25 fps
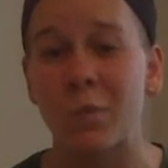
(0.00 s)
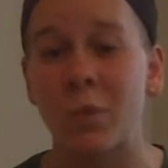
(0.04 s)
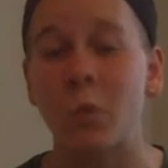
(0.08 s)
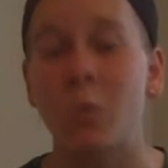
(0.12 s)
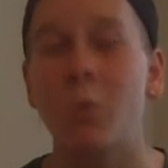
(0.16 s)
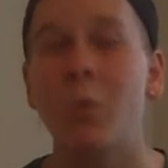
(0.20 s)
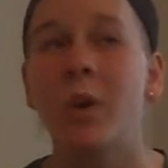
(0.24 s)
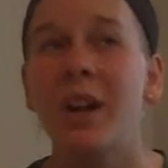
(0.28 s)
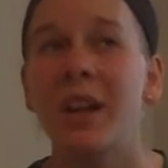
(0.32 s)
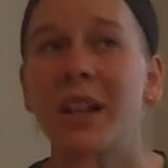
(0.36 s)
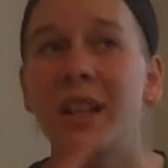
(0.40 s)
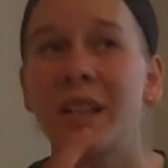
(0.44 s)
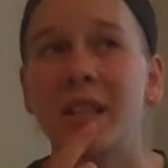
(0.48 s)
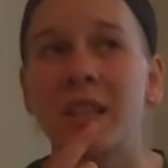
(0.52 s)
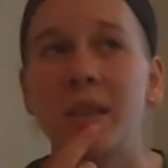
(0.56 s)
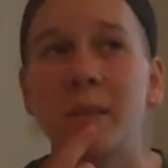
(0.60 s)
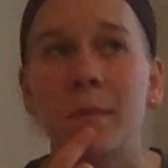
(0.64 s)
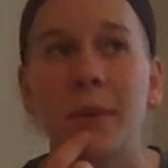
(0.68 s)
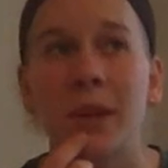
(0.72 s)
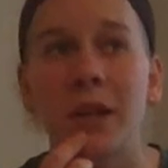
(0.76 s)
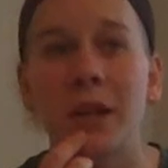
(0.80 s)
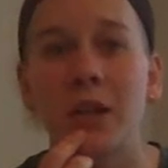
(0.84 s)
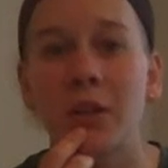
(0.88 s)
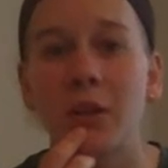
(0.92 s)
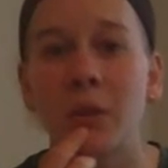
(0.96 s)
What
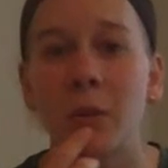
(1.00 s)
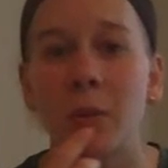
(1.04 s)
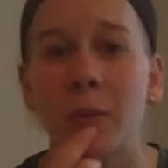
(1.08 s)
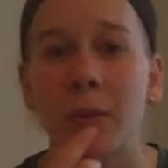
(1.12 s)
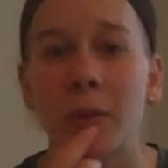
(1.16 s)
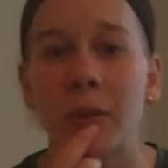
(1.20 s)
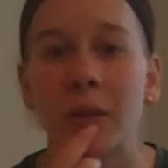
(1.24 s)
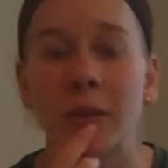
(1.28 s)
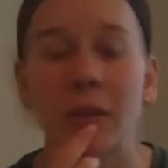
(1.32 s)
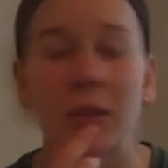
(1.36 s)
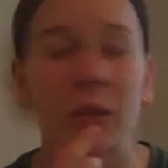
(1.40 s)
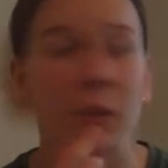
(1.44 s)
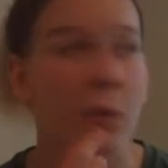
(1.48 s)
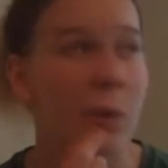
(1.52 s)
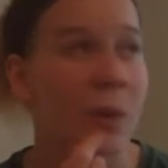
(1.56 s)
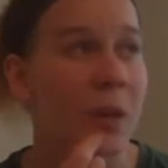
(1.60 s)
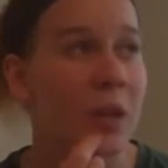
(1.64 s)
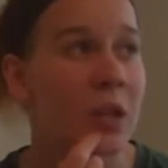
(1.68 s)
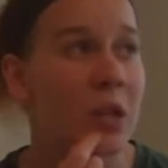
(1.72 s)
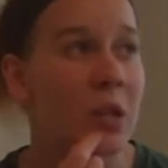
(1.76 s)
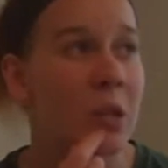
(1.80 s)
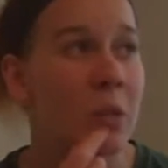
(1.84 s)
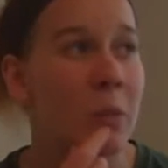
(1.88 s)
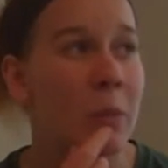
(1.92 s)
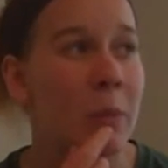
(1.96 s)
special
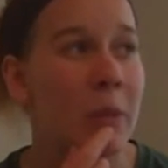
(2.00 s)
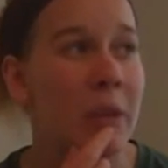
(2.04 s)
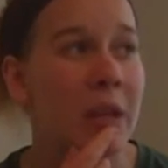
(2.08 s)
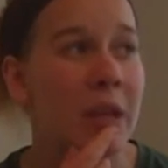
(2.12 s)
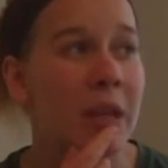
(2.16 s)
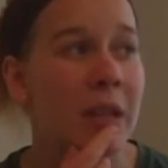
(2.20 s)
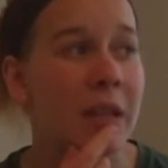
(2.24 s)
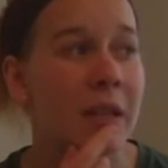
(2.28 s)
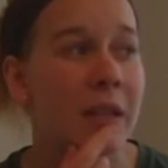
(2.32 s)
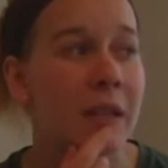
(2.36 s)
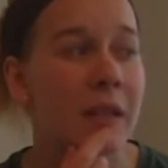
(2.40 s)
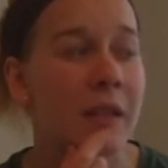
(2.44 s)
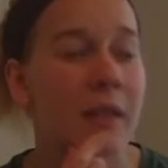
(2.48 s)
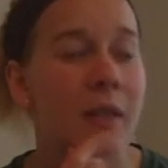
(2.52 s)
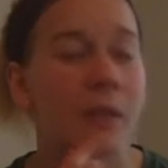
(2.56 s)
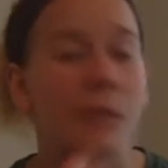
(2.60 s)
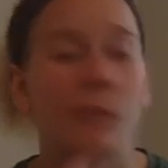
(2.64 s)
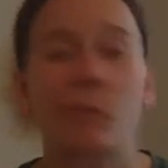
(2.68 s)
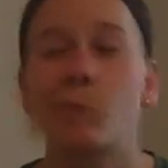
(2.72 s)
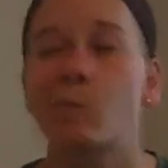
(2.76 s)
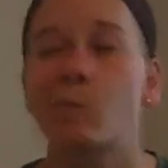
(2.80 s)
punctuation piece?